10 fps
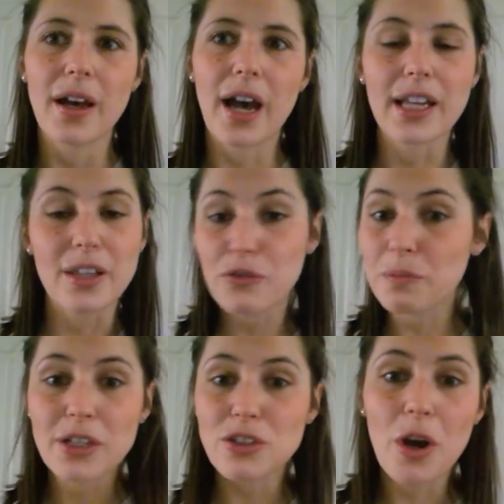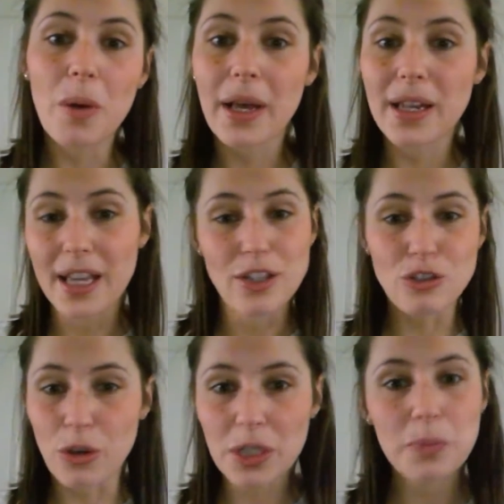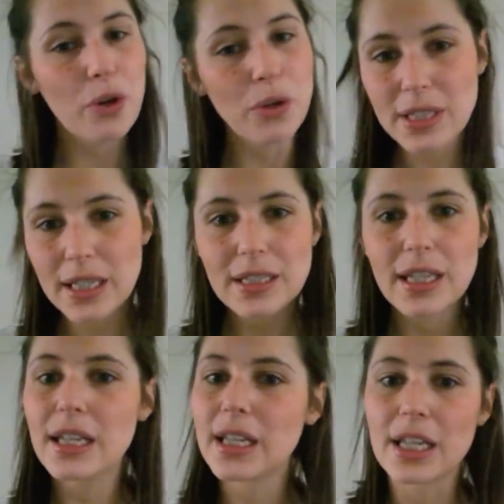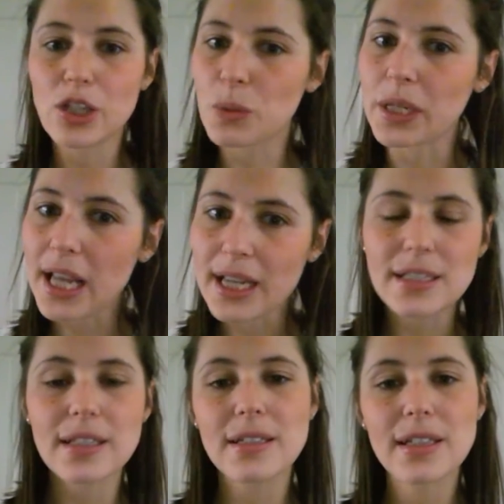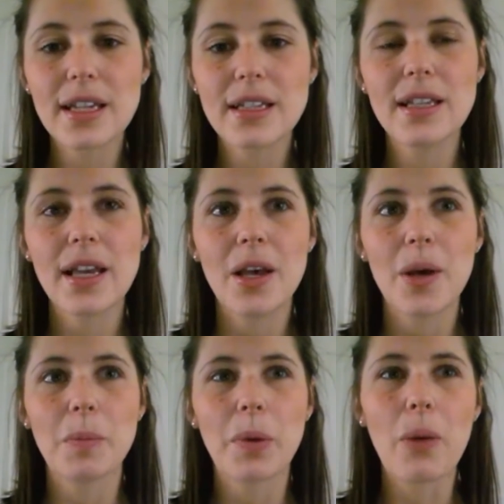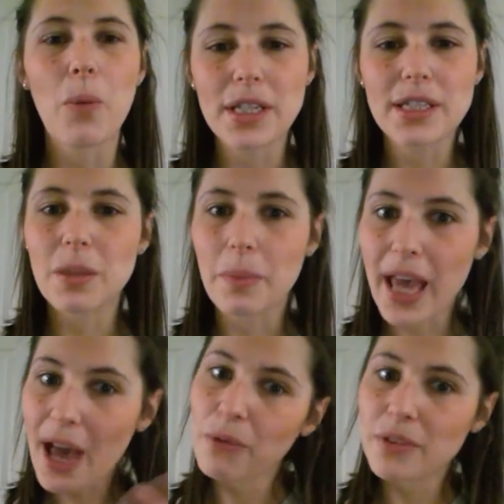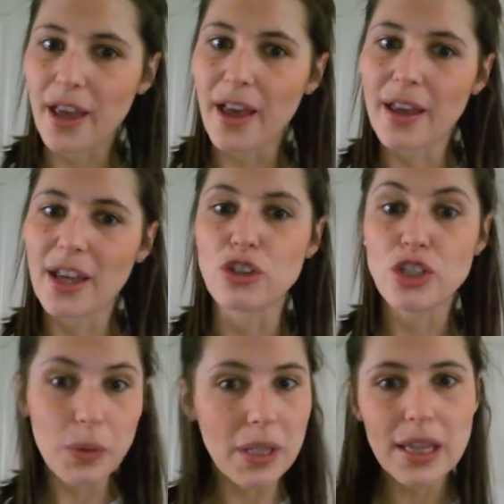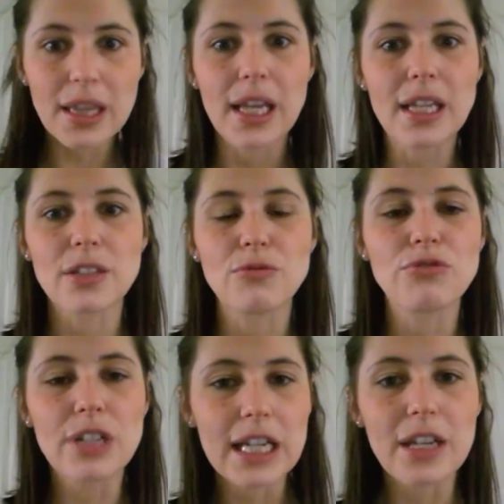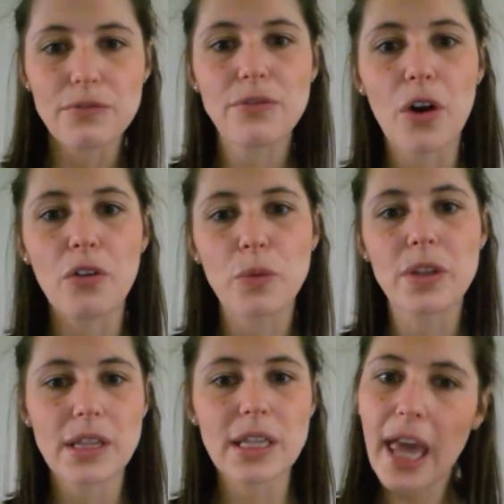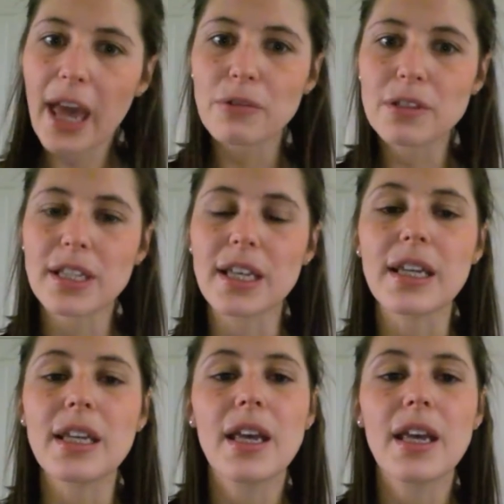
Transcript: I loved my job, I enjoyed processing and issuing licensing, but I wanted to be out there and doing things and really involved within the county.